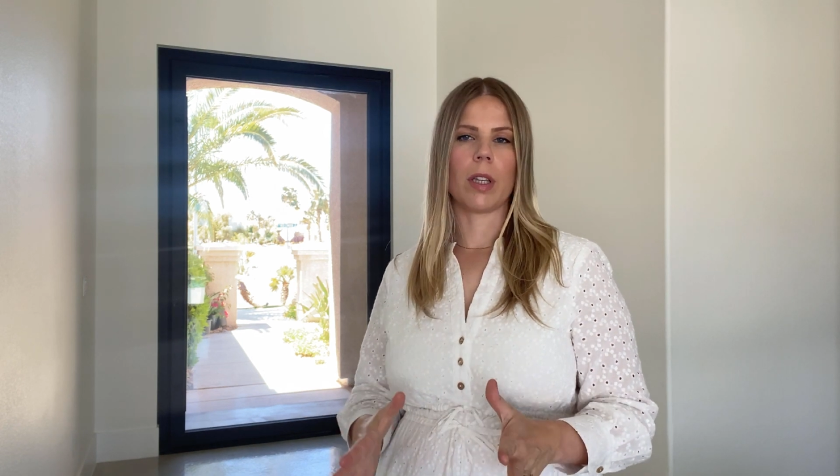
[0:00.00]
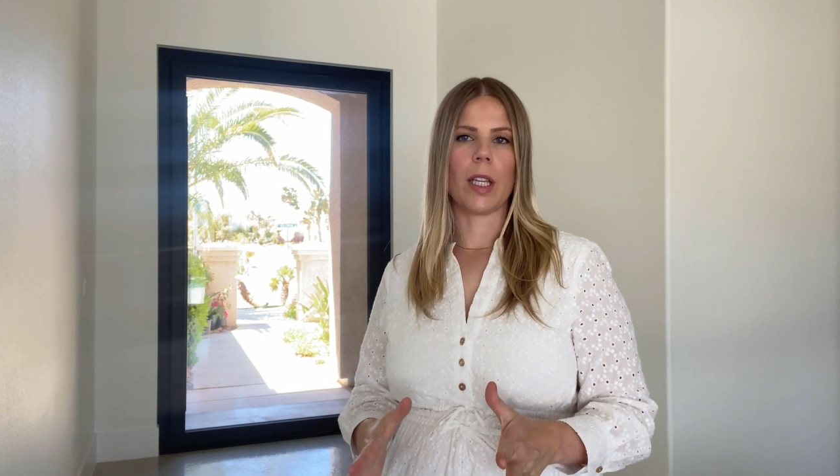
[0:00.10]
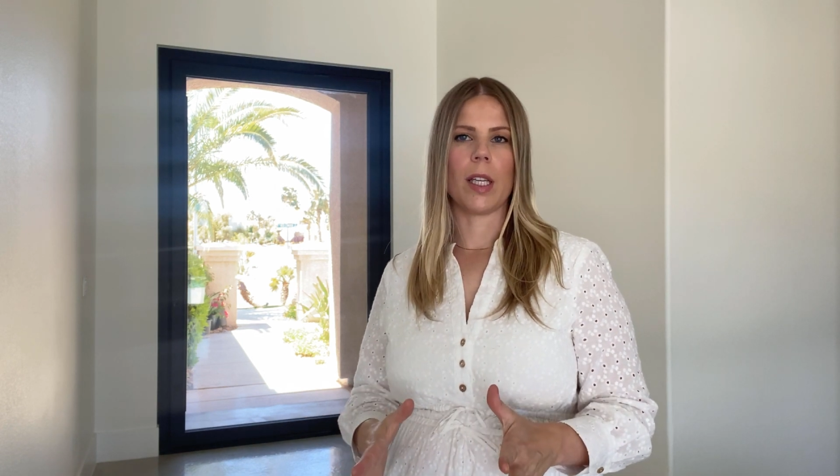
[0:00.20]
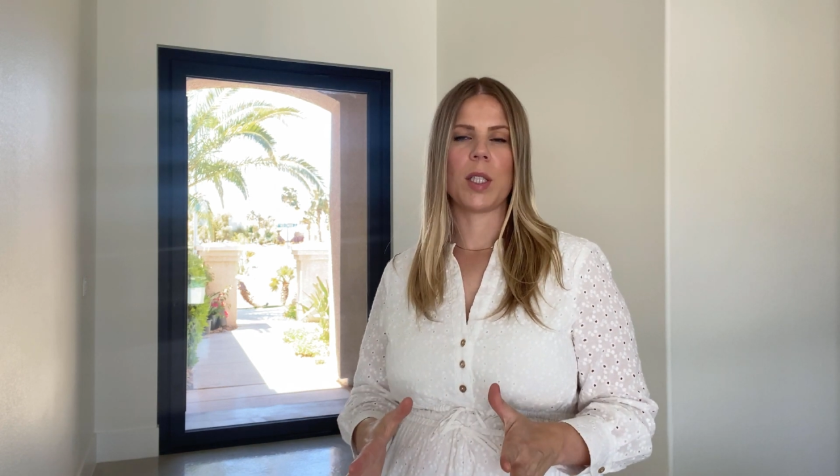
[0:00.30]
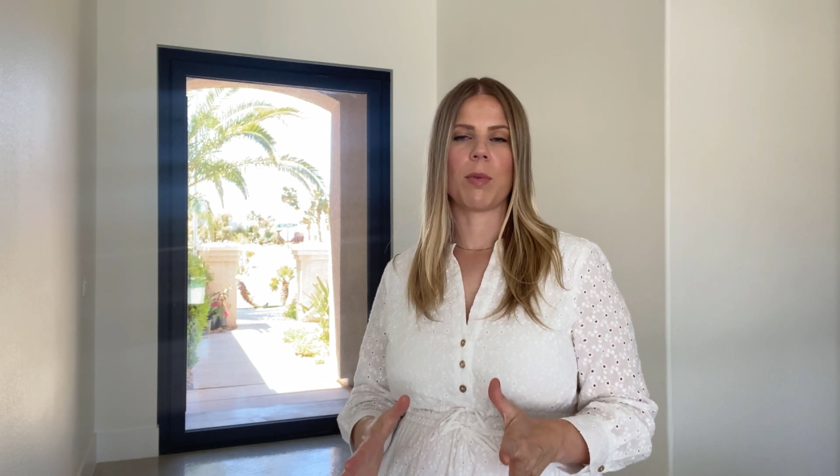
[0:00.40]

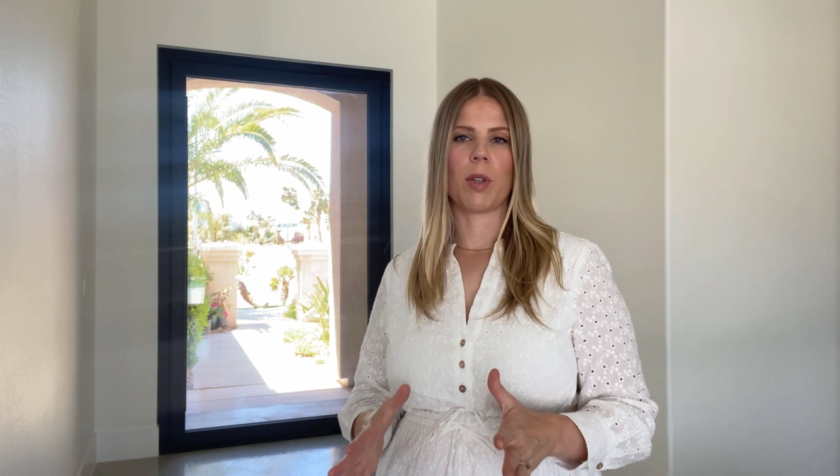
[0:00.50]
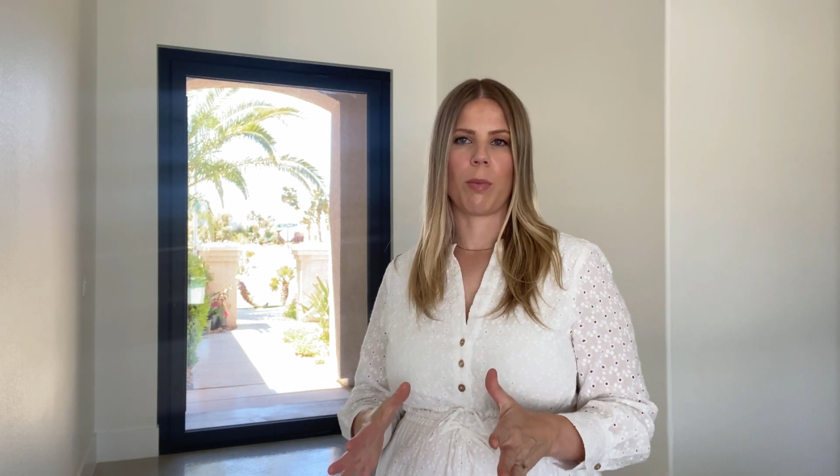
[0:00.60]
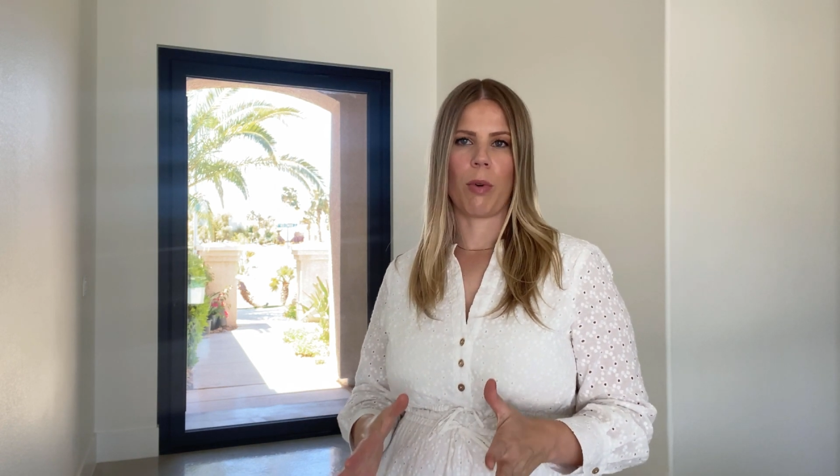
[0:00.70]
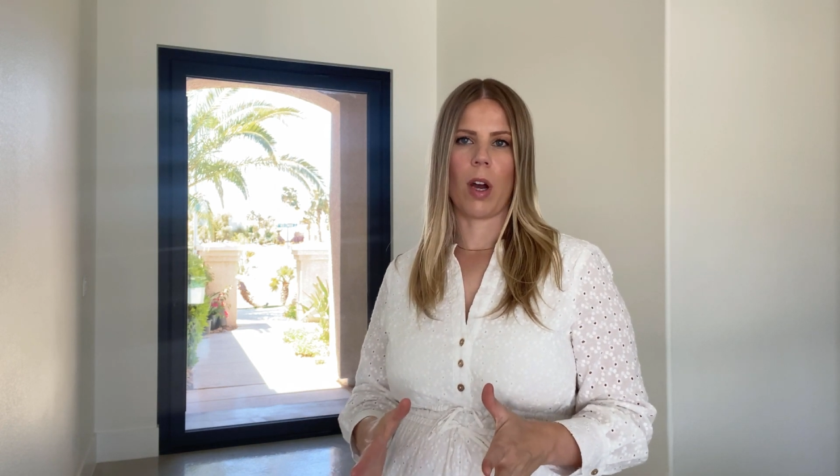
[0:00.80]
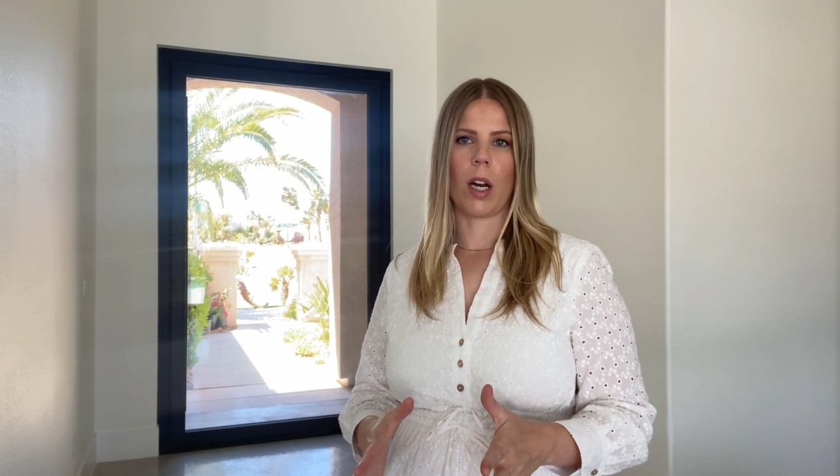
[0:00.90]
pleased with the
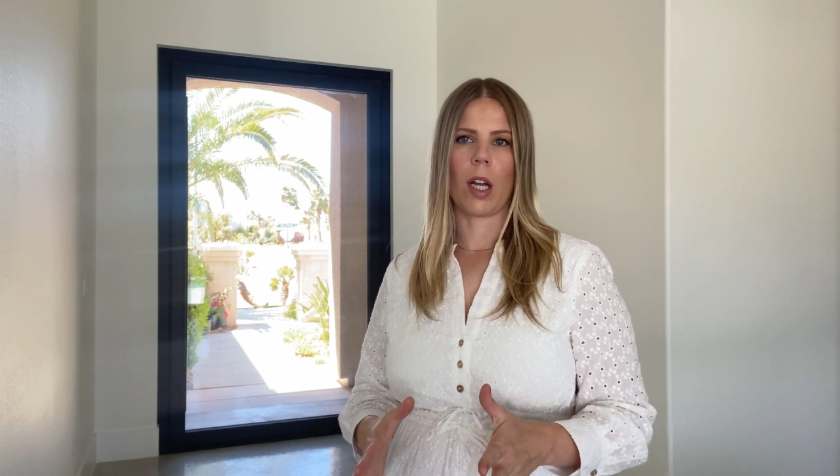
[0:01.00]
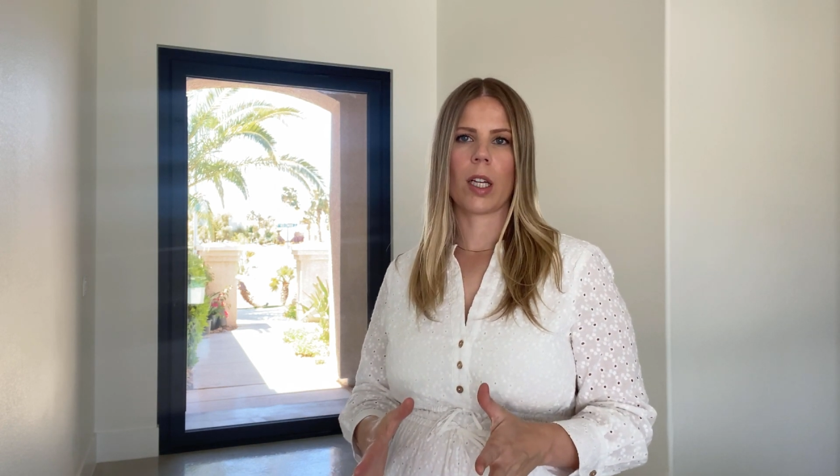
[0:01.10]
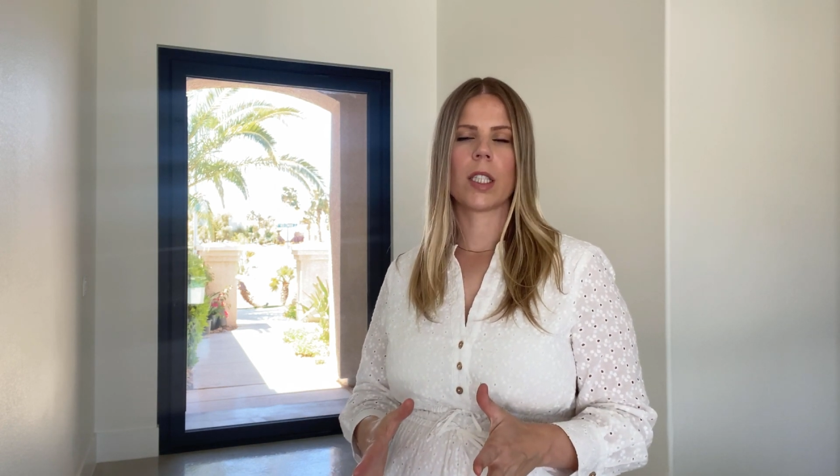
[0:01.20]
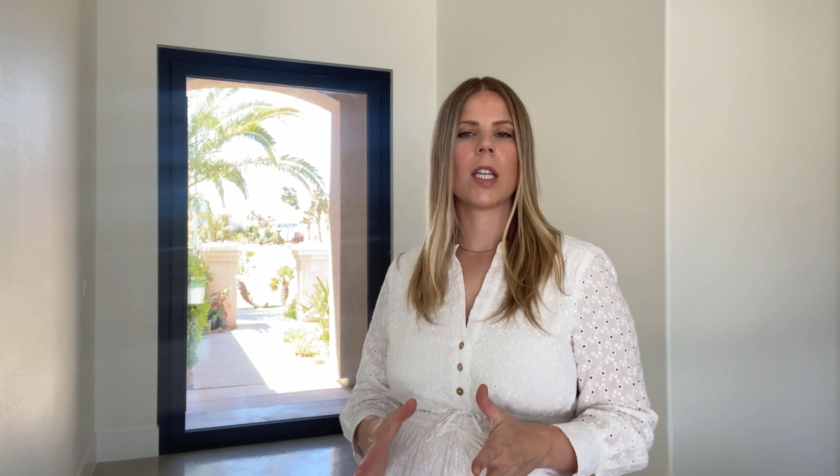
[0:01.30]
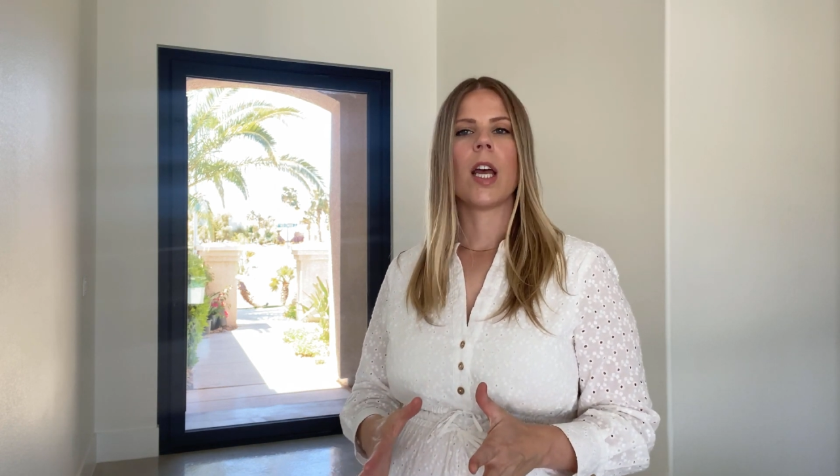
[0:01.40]

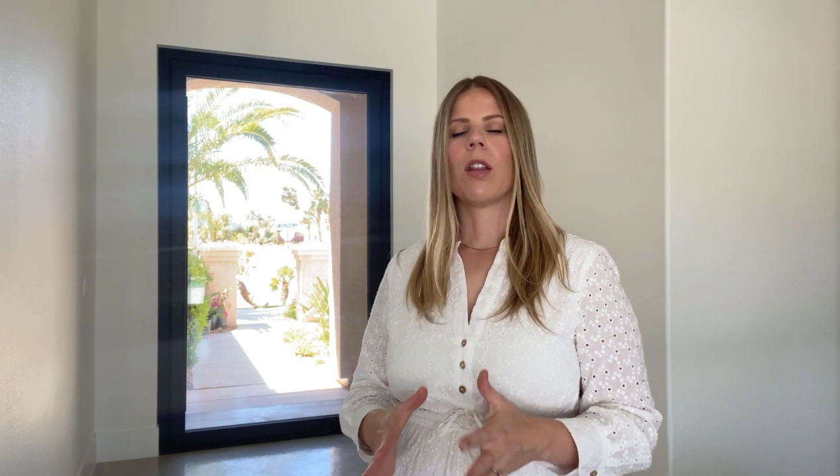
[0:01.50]
product.